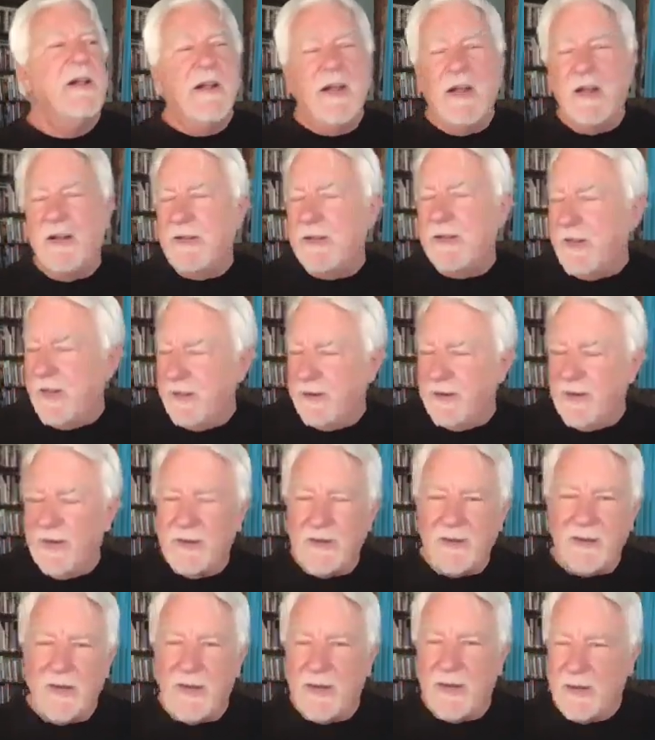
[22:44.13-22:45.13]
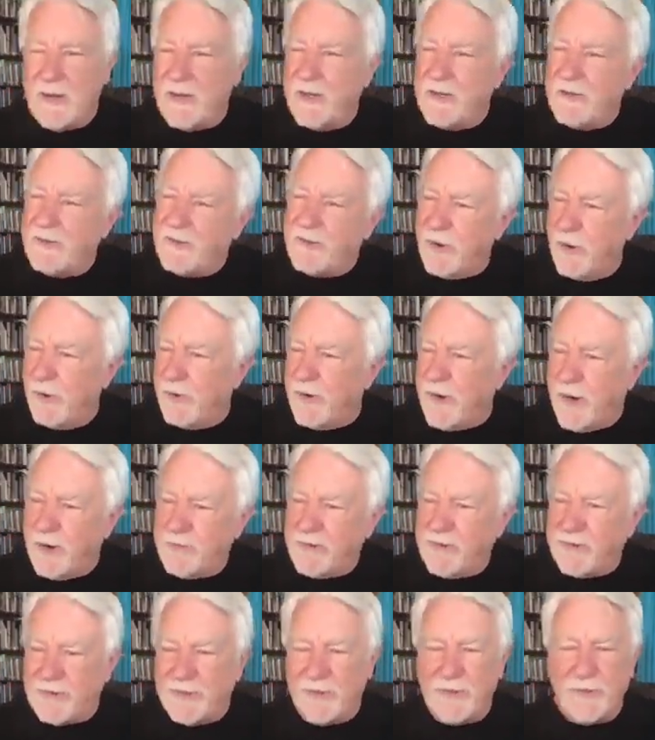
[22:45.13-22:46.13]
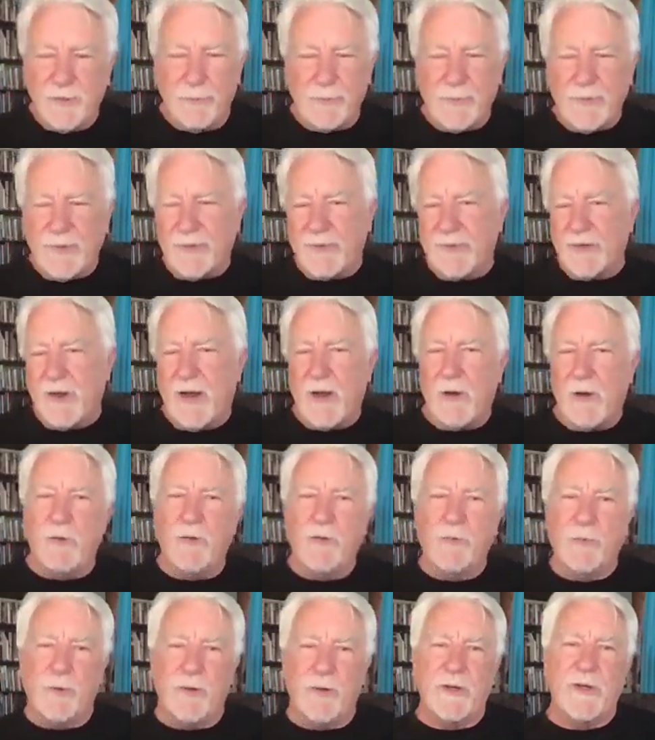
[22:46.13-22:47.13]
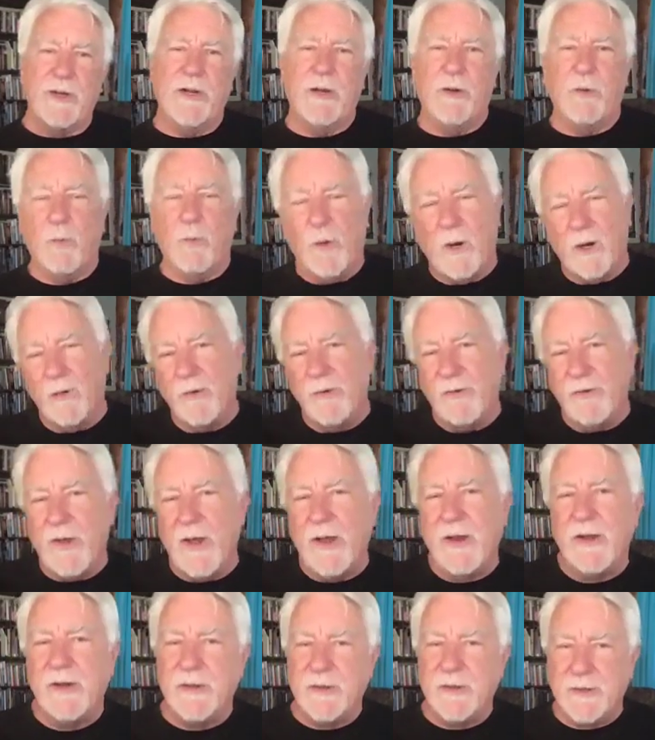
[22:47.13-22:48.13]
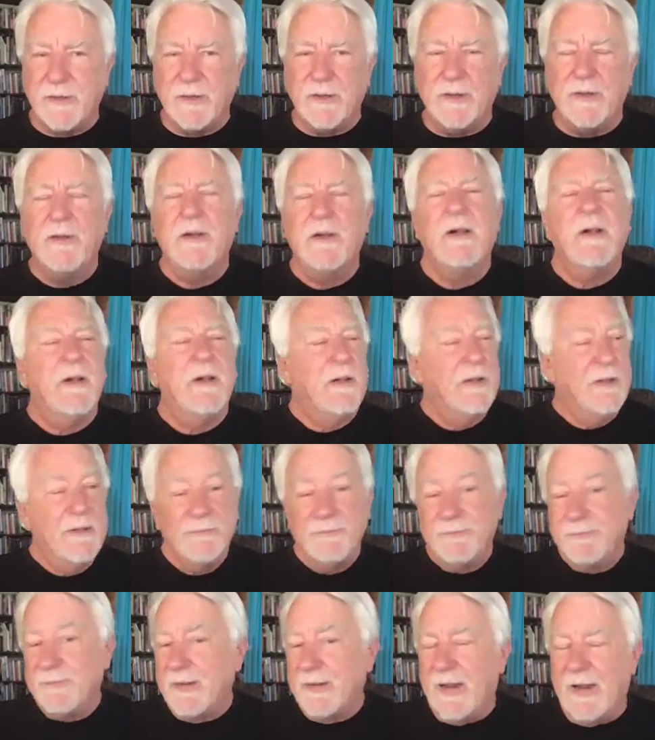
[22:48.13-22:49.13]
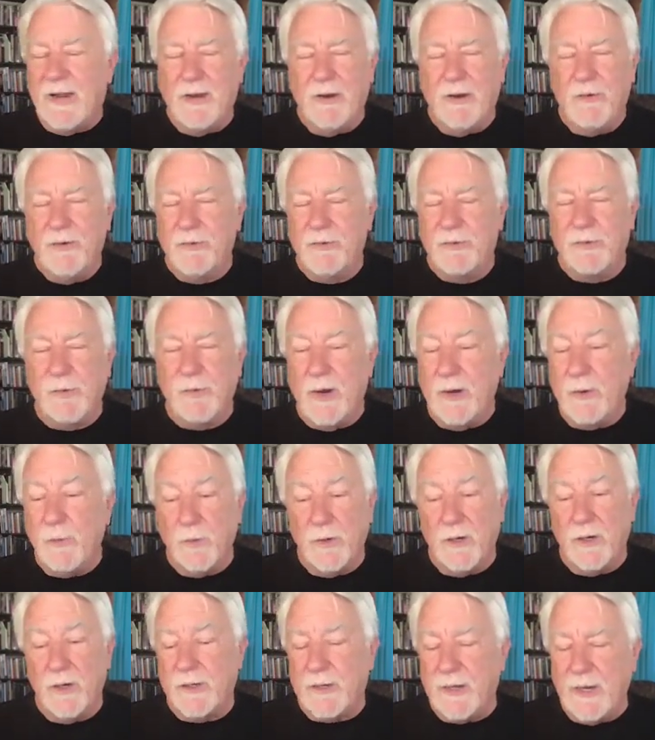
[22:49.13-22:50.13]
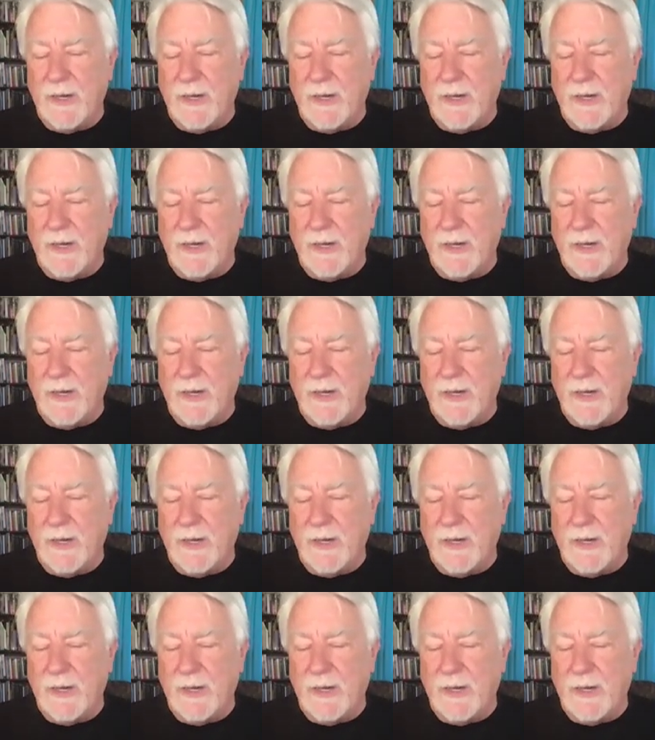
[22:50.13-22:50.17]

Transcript: and he showed every single piece and how it was working and where it was headed, and it was great work.